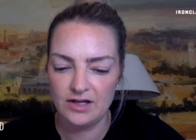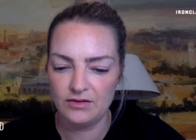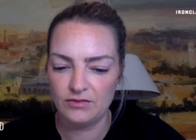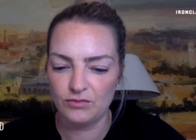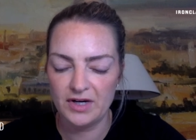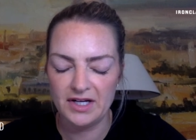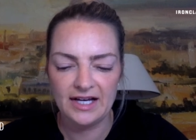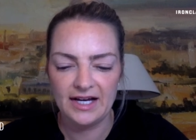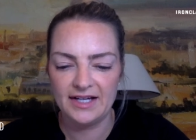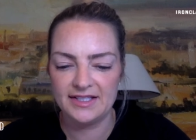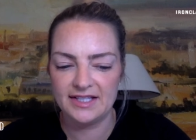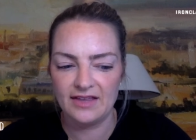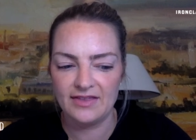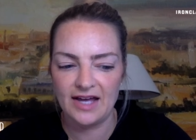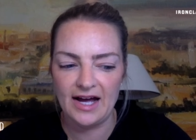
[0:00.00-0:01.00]

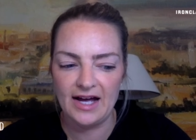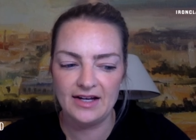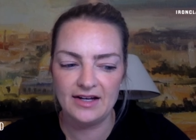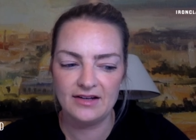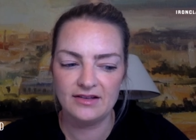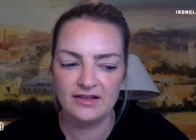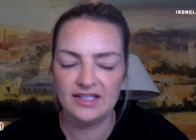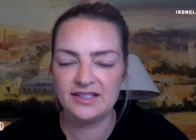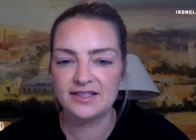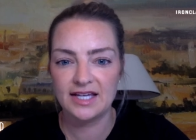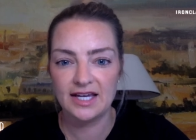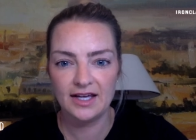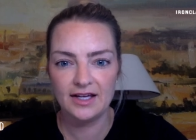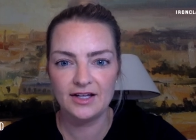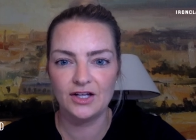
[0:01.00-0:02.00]
realizing that these
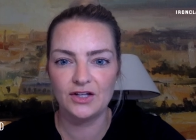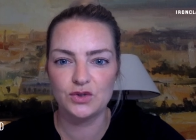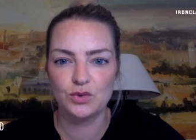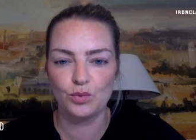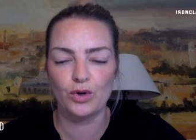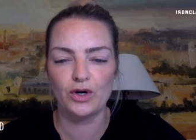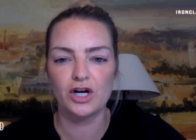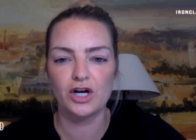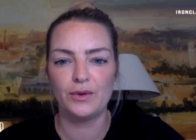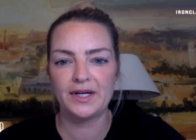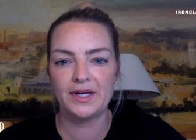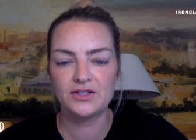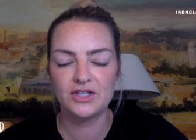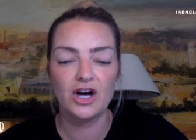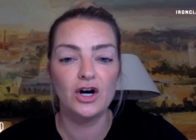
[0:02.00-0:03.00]
kids were
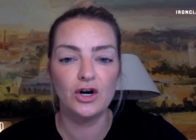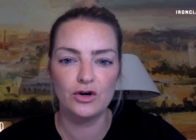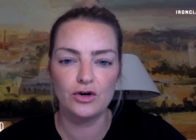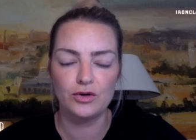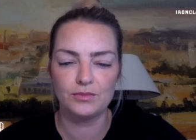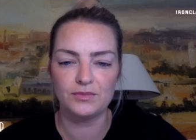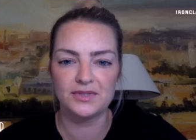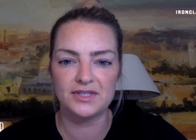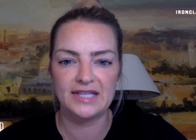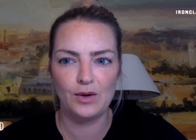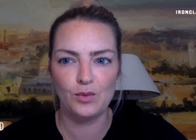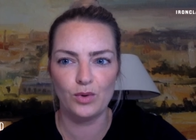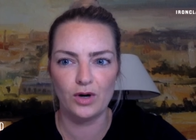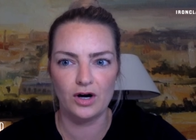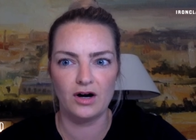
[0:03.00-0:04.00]
going to homes
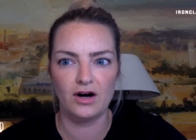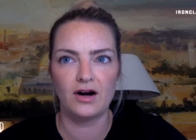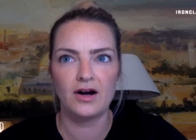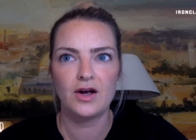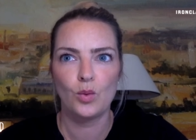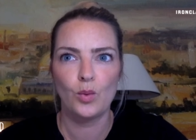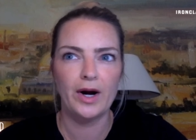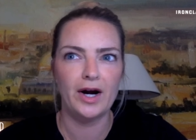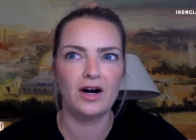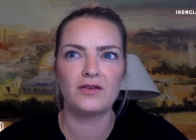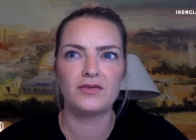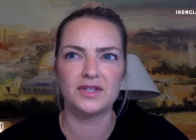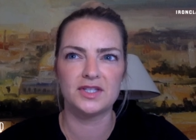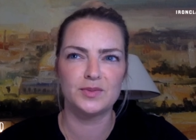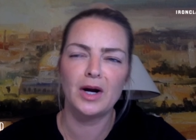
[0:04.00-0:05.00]
that were where
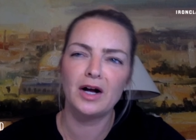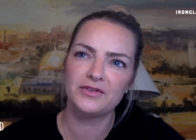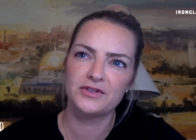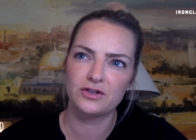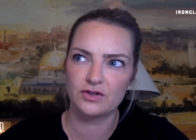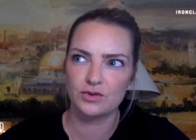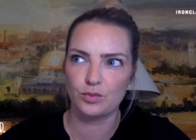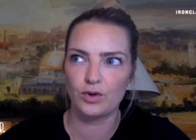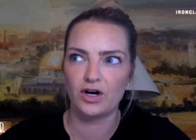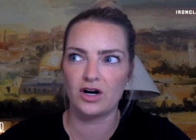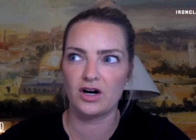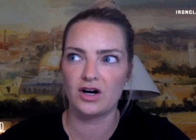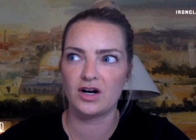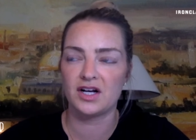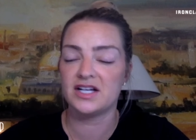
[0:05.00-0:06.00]
the sponsors
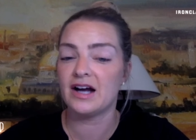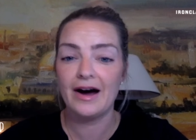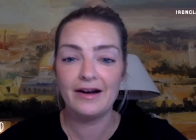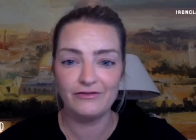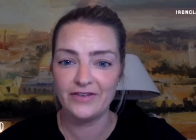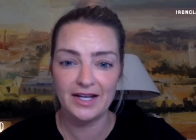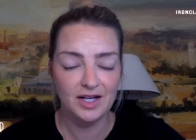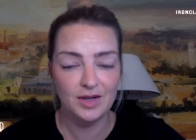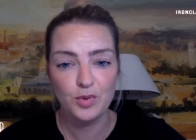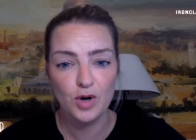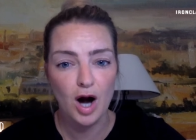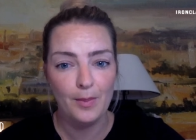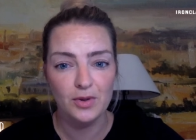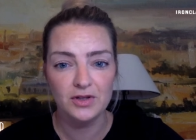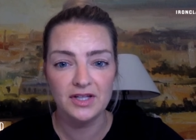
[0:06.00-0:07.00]
were not vetted
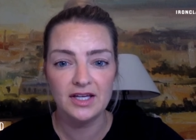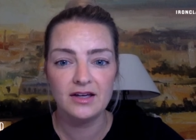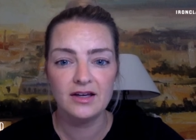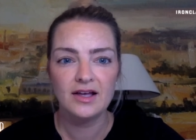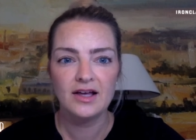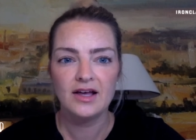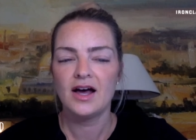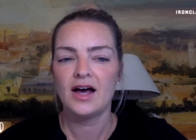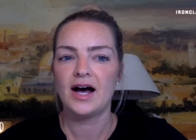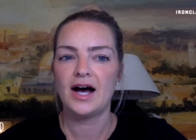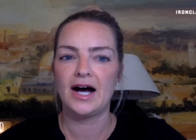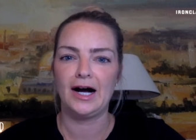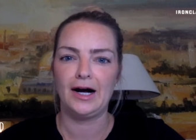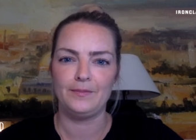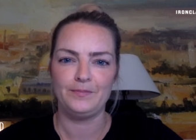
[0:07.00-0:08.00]
properly.
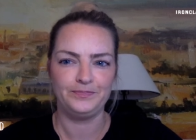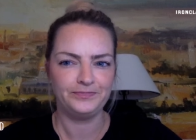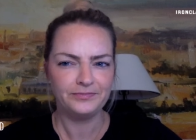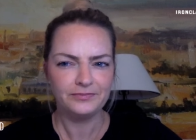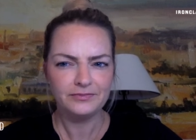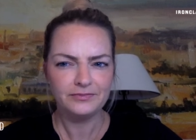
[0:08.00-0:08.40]
Um,